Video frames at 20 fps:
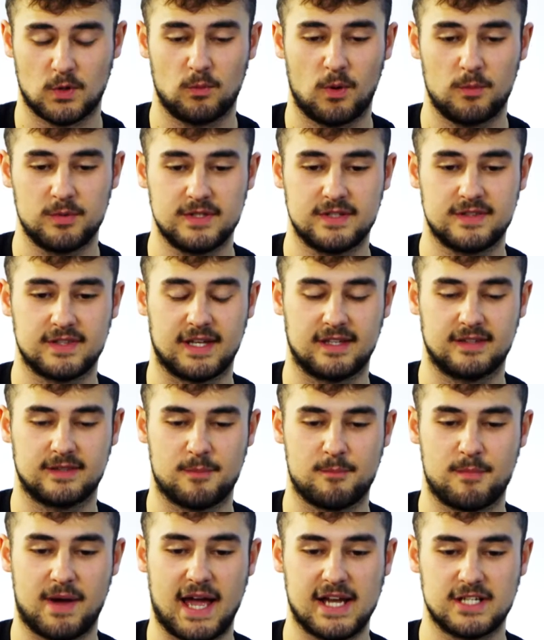What would you think the
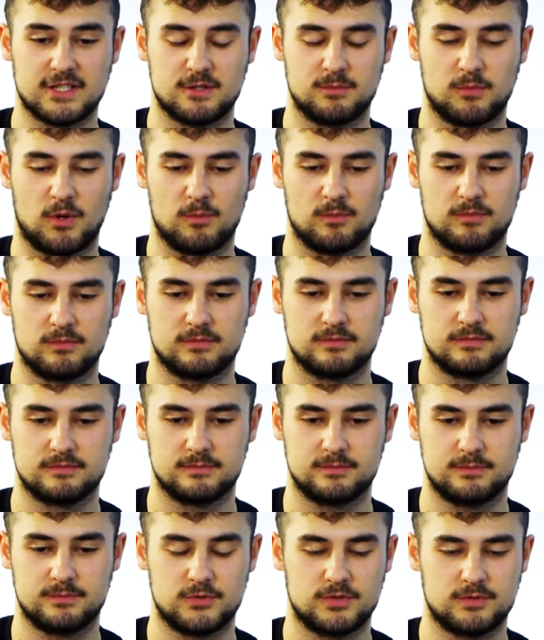maximum,
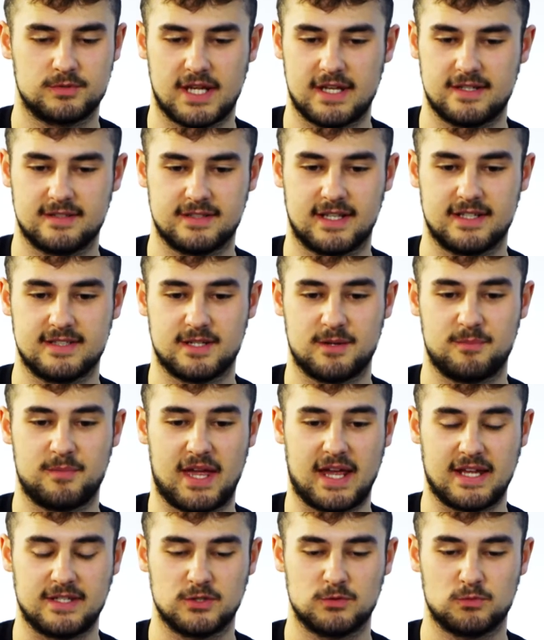say, let's say,
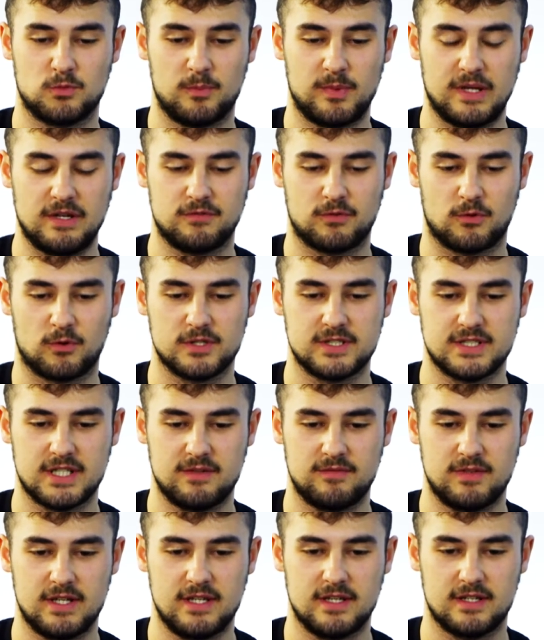pages would be for a
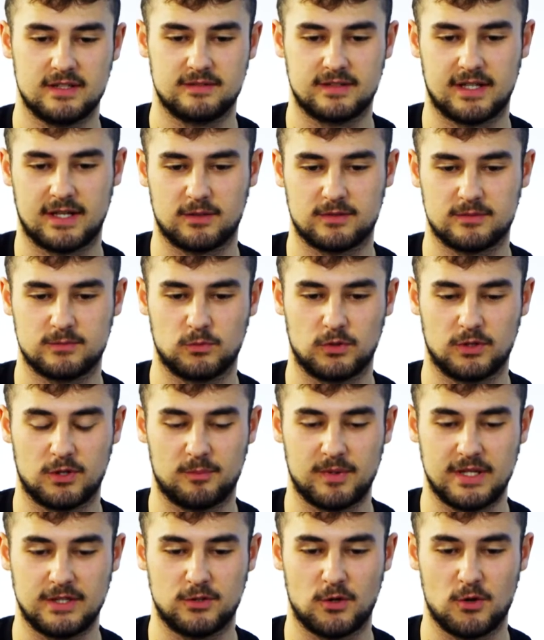CV, and like, would there
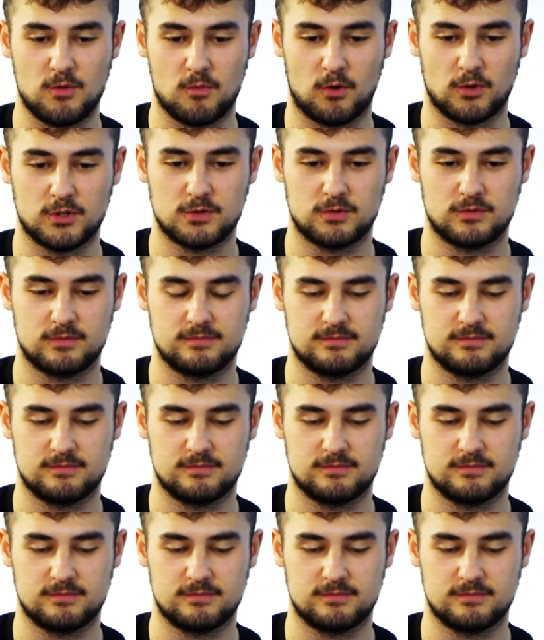be too much?